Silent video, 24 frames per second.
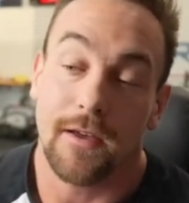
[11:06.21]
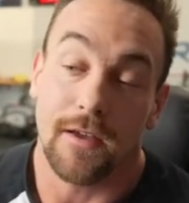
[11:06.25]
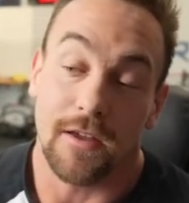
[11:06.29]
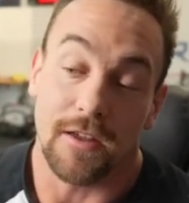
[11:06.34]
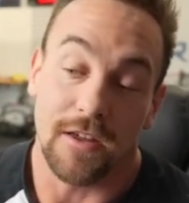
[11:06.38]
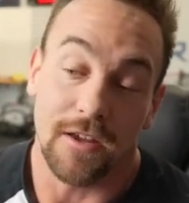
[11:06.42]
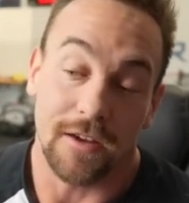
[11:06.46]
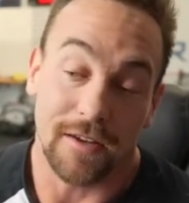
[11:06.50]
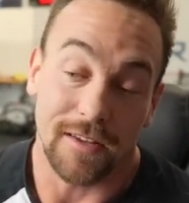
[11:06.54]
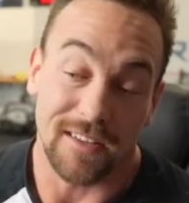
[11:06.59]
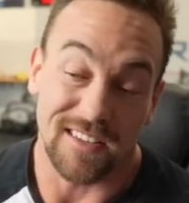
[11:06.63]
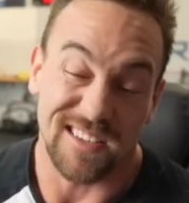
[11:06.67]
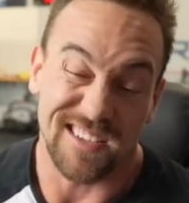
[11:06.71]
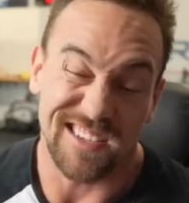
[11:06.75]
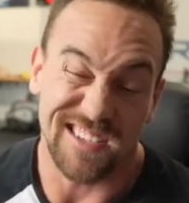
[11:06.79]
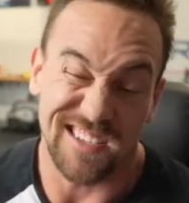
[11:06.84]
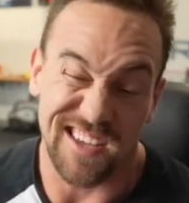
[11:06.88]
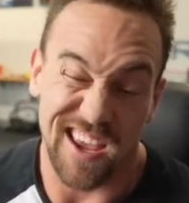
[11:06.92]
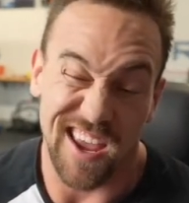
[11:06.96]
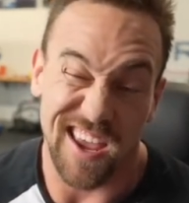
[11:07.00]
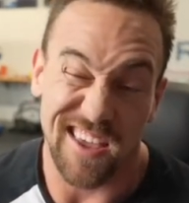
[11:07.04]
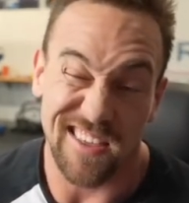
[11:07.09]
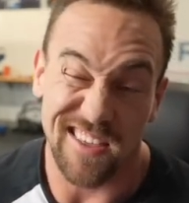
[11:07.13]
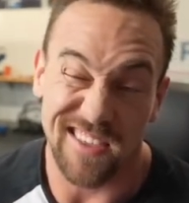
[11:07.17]
You can
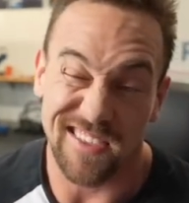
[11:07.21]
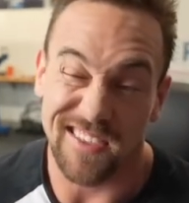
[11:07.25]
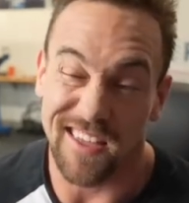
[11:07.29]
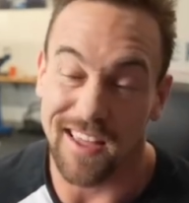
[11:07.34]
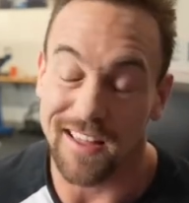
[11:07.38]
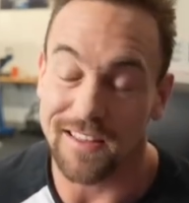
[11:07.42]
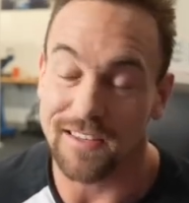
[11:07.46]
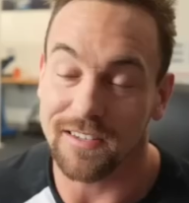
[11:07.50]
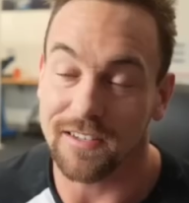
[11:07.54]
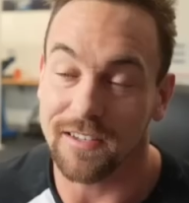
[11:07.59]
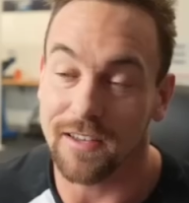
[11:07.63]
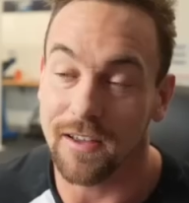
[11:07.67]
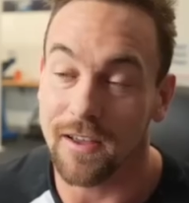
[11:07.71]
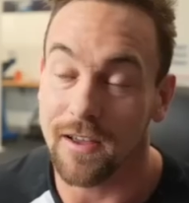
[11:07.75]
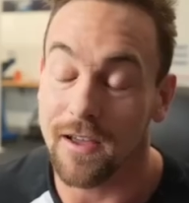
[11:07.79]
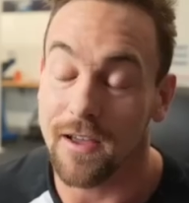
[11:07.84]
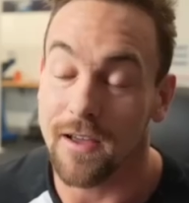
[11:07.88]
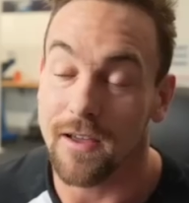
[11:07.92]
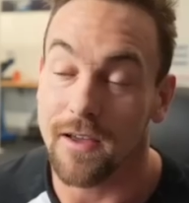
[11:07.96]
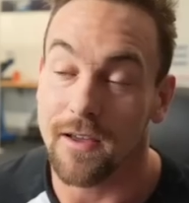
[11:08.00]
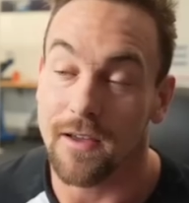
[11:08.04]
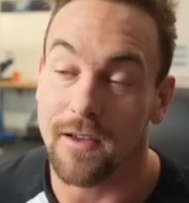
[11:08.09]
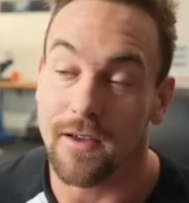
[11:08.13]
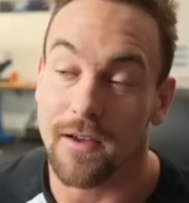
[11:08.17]
say that that's
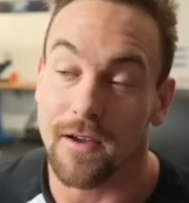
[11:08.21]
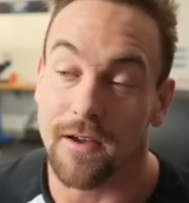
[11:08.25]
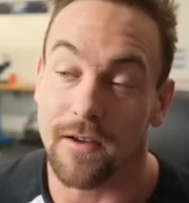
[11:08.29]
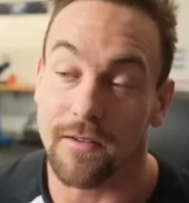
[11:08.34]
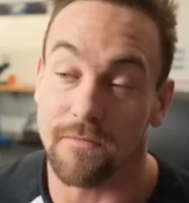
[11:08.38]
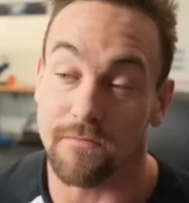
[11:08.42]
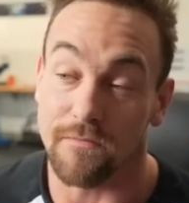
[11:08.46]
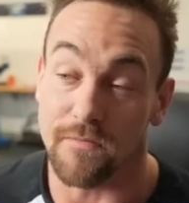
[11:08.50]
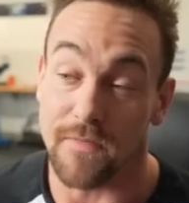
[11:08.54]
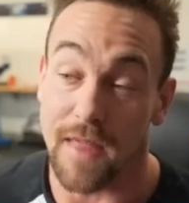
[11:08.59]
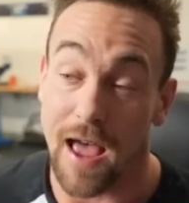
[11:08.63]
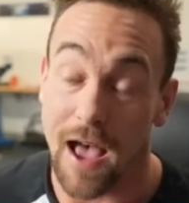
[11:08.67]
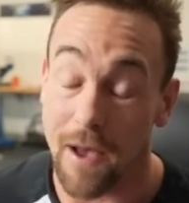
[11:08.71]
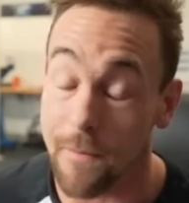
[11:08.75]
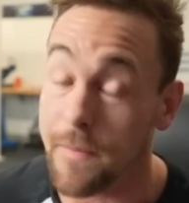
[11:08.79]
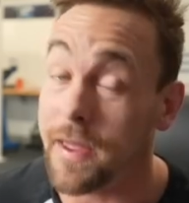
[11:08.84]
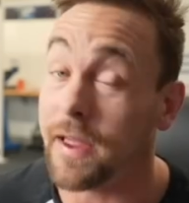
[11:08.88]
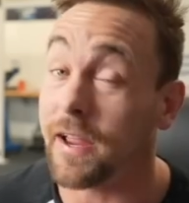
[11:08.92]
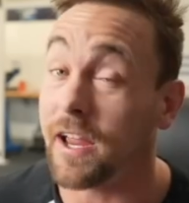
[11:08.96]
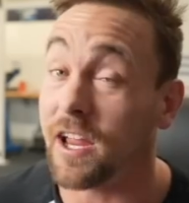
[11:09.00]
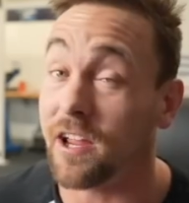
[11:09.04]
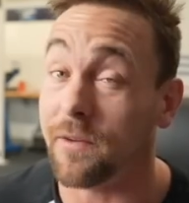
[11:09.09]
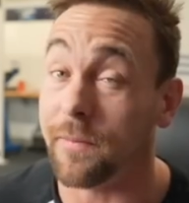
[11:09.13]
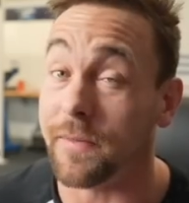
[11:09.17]
not
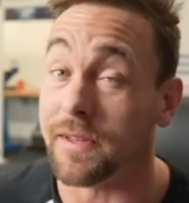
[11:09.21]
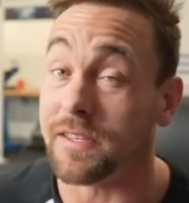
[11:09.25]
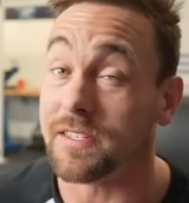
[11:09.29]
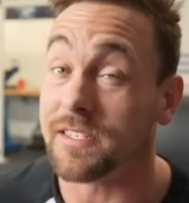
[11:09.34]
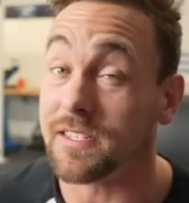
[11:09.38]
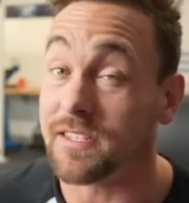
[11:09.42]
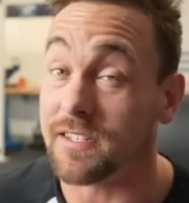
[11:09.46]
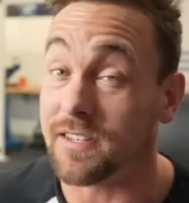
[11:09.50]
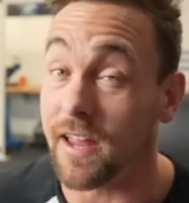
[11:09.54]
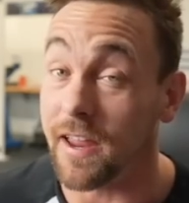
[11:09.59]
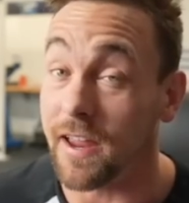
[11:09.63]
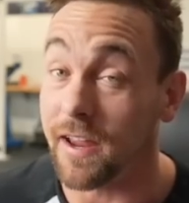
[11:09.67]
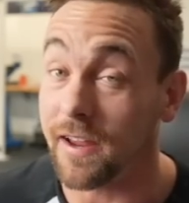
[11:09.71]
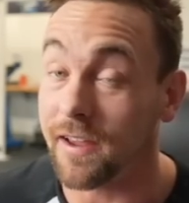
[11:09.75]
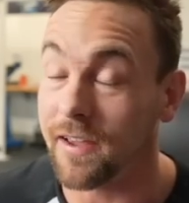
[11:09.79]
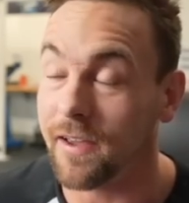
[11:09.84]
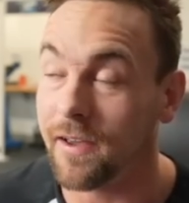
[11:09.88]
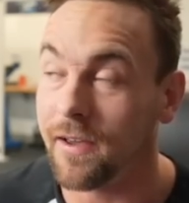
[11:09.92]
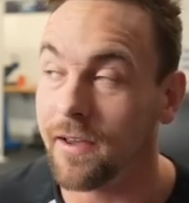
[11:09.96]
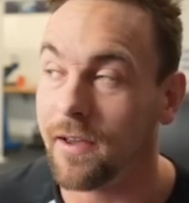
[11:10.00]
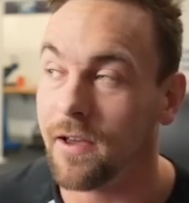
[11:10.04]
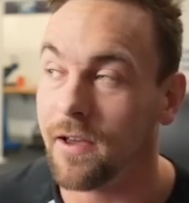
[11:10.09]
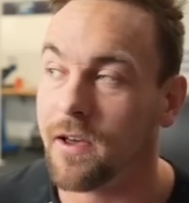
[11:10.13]
making a mistake,